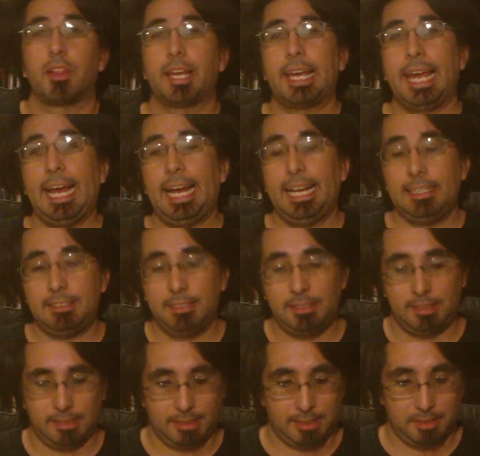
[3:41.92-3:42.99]
The
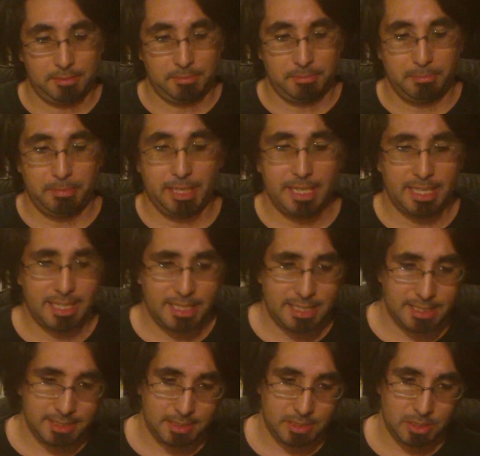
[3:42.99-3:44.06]
cast,
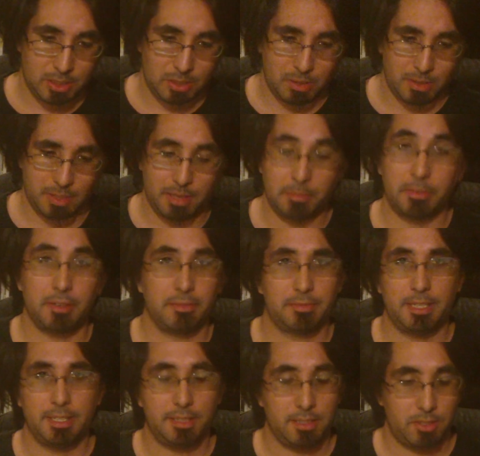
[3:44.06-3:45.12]
Mia, I'm gonna
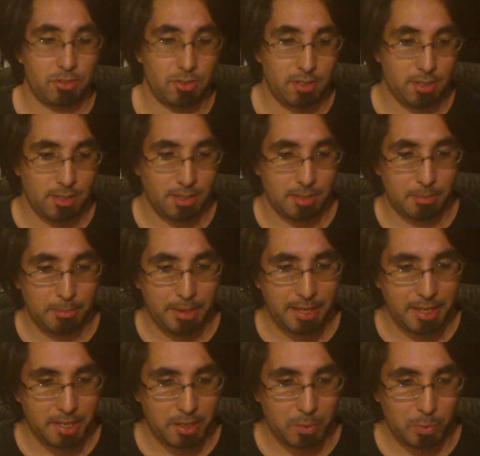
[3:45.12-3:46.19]
get this wrong,
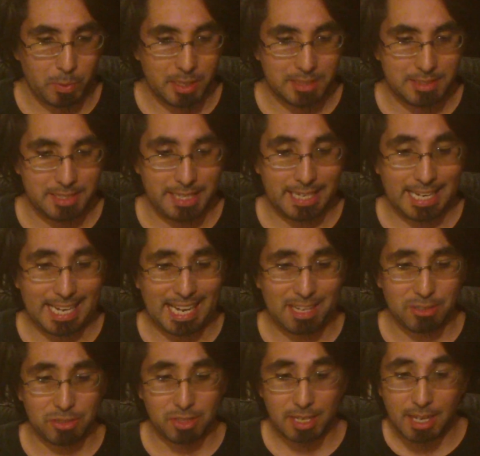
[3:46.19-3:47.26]
Mia
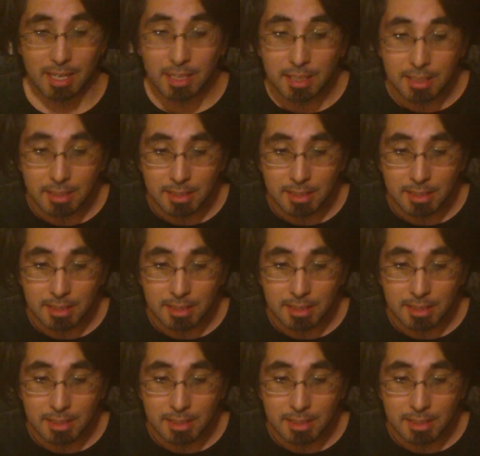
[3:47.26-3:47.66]
Wasikowska.